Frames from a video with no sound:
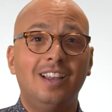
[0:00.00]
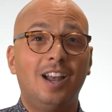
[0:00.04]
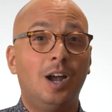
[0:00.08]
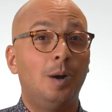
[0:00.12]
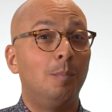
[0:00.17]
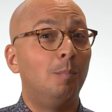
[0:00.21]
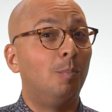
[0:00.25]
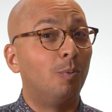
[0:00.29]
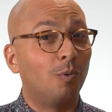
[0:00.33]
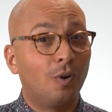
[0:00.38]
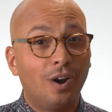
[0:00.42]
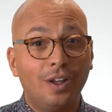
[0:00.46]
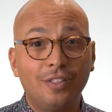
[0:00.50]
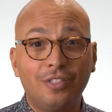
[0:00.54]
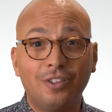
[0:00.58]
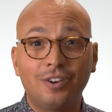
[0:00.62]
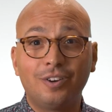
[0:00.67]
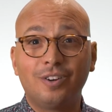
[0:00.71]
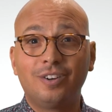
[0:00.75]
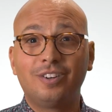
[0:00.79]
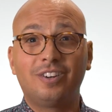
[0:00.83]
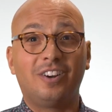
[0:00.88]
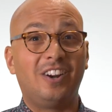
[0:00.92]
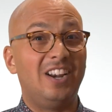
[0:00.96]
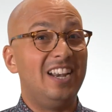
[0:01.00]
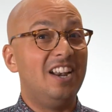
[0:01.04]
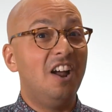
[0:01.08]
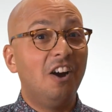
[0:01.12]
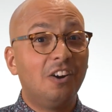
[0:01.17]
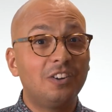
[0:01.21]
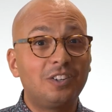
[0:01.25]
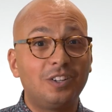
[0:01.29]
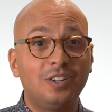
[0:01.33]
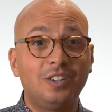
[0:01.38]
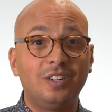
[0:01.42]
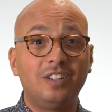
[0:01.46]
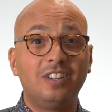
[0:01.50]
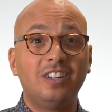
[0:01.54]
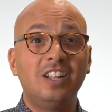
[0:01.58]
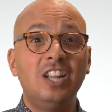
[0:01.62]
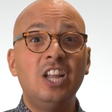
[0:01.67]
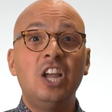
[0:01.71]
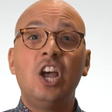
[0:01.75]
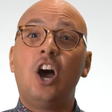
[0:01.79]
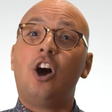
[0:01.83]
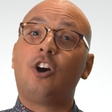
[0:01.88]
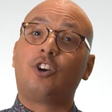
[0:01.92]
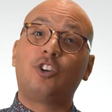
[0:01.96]
a brother, an uncle,
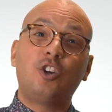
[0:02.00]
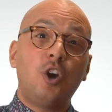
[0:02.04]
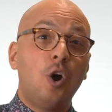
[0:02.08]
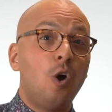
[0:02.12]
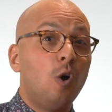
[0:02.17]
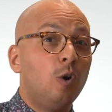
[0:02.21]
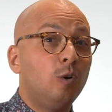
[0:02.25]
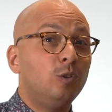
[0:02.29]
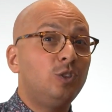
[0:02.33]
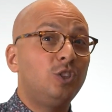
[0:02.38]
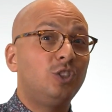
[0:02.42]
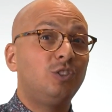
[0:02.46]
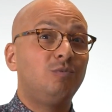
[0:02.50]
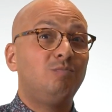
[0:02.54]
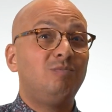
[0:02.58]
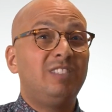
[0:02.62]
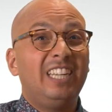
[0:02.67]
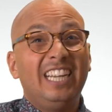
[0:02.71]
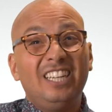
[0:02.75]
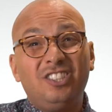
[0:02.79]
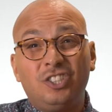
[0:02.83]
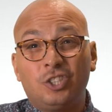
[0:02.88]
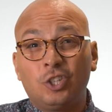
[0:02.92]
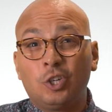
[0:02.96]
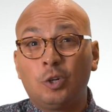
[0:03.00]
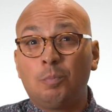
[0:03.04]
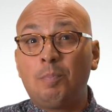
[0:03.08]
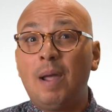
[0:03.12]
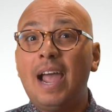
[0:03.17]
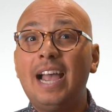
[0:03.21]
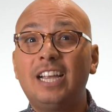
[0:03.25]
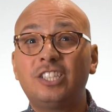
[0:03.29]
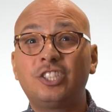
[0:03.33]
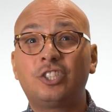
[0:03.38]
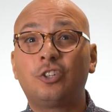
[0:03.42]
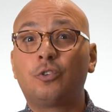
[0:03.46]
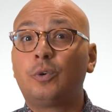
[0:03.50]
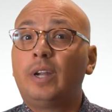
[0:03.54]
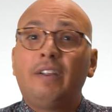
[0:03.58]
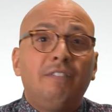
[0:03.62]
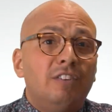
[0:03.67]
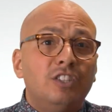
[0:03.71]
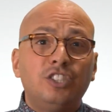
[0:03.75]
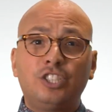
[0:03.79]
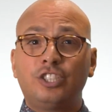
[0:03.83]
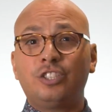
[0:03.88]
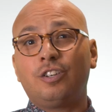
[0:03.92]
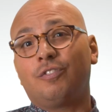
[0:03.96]
a coach, teacher, pastor,
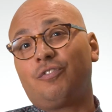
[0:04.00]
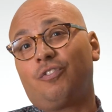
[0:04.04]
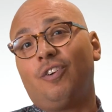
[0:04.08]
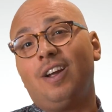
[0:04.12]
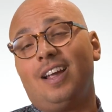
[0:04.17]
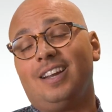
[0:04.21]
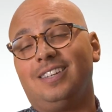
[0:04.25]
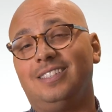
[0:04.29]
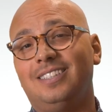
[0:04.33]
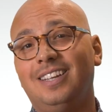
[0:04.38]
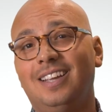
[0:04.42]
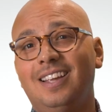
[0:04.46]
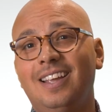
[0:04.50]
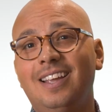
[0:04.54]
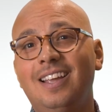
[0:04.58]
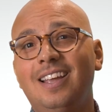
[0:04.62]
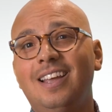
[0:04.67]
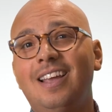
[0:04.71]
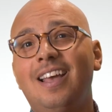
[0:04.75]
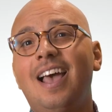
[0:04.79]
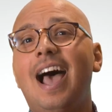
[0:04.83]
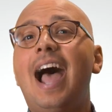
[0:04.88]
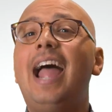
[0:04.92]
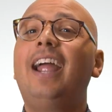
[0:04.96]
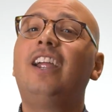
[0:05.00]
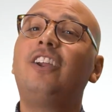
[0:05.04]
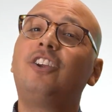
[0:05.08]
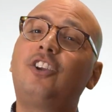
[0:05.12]
even just a friend, I